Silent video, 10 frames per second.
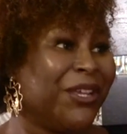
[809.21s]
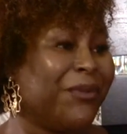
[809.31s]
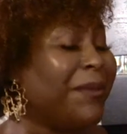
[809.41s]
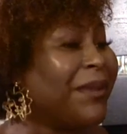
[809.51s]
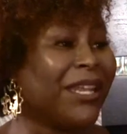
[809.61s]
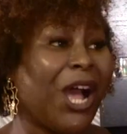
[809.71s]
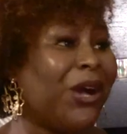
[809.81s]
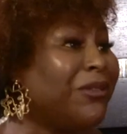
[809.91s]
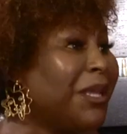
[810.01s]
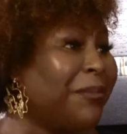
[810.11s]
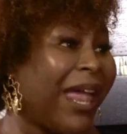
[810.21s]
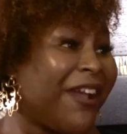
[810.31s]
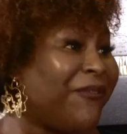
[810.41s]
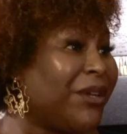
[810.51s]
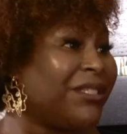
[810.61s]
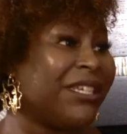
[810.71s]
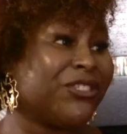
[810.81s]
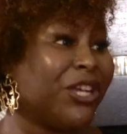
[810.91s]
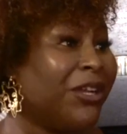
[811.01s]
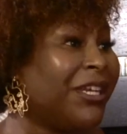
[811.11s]
We've been the only Black folks
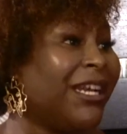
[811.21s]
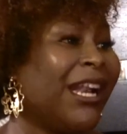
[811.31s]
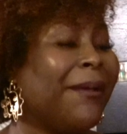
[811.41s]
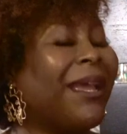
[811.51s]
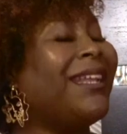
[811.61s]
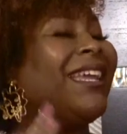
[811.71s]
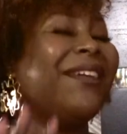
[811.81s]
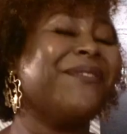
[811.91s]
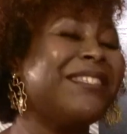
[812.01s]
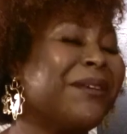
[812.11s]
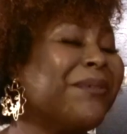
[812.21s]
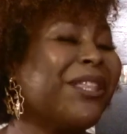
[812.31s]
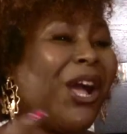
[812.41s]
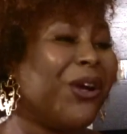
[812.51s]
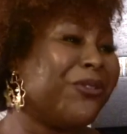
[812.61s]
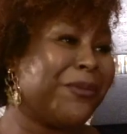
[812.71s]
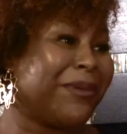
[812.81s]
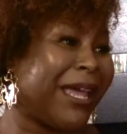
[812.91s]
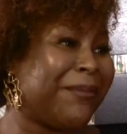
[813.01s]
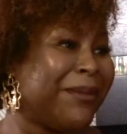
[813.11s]
here turning it up. And even some of the older
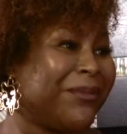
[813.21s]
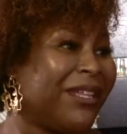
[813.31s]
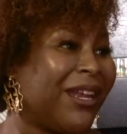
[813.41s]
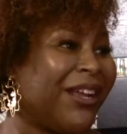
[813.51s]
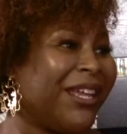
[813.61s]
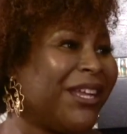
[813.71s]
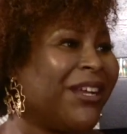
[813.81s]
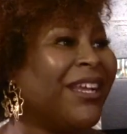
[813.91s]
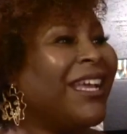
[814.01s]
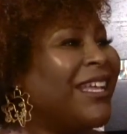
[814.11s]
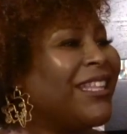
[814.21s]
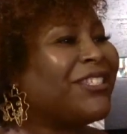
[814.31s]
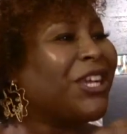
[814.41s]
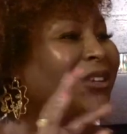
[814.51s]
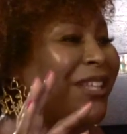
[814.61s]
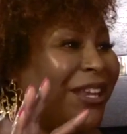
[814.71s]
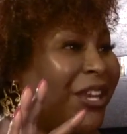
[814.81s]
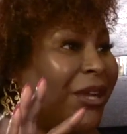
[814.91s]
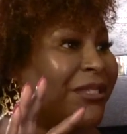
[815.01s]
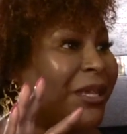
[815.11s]
Black people that are here, they turn their
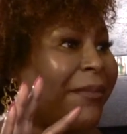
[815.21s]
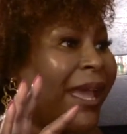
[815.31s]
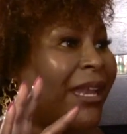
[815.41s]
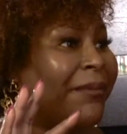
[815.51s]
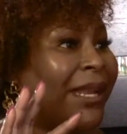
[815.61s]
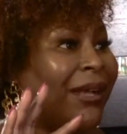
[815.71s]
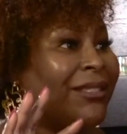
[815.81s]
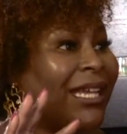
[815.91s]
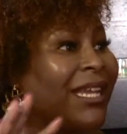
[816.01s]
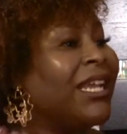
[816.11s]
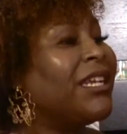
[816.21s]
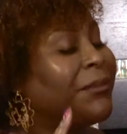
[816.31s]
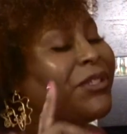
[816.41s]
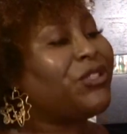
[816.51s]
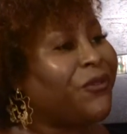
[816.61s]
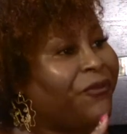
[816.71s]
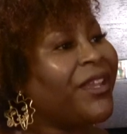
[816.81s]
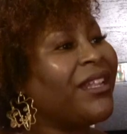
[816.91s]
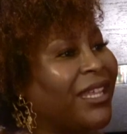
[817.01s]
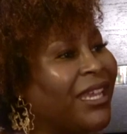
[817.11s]
nose up at it. But I was like, but you
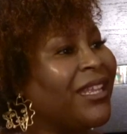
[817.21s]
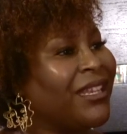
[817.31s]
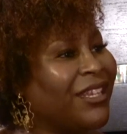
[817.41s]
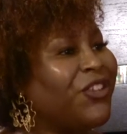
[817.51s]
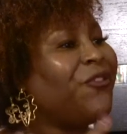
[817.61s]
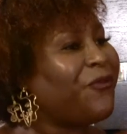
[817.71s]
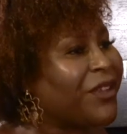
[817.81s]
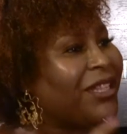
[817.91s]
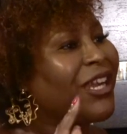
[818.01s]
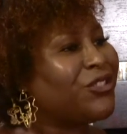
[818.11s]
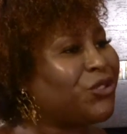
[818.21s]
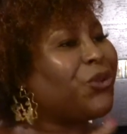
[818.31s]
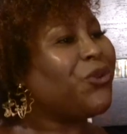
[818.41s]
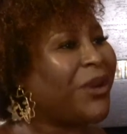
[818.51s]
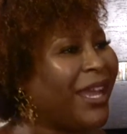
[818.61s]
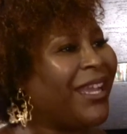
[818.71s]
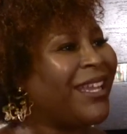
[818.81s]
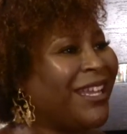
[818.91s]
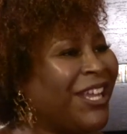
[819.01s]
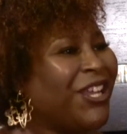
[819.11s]
feel it. Mm-hmm. You feel our joy.
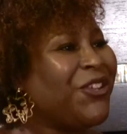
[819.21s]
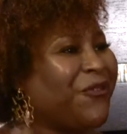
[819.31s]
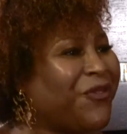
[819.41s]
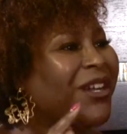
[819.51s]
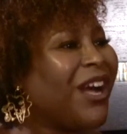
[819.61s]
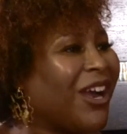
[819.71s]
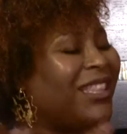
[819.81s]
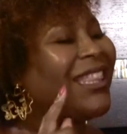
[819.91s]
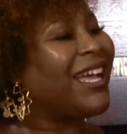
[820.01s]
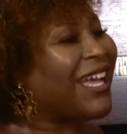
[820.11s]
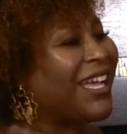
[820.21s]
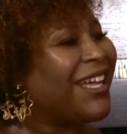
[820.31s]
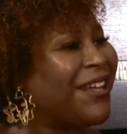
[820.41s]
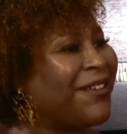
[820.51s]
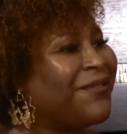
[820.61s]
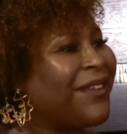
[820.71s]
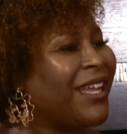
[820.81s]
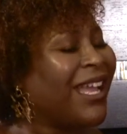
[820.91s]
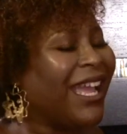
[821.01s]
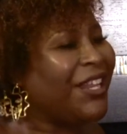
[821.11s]
Mm-hmm. You feel our love.
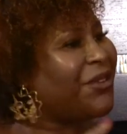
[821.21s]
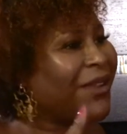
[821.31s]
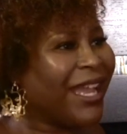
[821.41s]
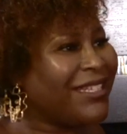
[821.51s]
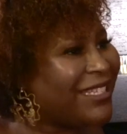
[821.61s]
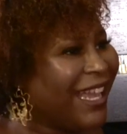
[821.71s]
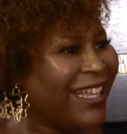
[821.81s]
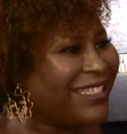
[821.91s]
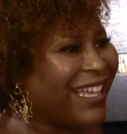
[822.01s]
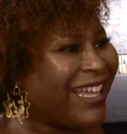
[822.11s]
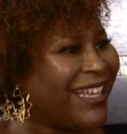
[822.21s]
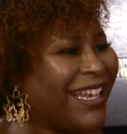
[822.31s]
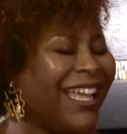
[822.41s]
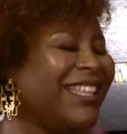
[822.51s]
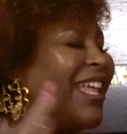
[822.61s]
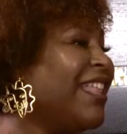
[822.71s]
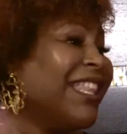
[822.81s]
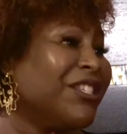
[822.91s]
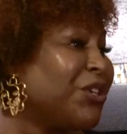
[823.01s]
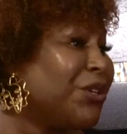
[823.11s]
And you can't stand that.
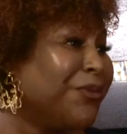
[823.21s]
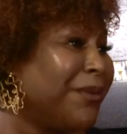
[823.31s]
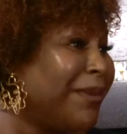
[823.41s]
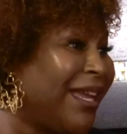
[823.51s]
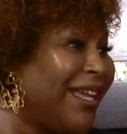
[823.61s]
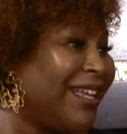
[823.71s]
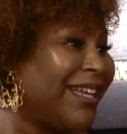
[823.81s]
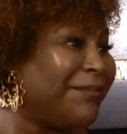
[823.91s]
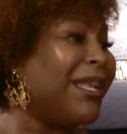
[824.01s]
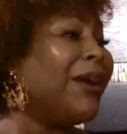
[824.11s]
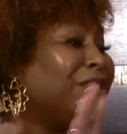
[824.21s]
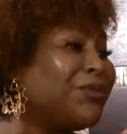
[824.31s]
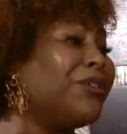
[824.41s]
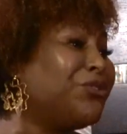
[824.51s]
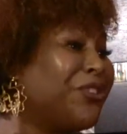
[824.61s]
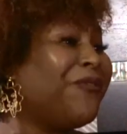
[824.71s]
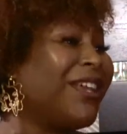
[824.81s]
And that's cool with me. But I just want you to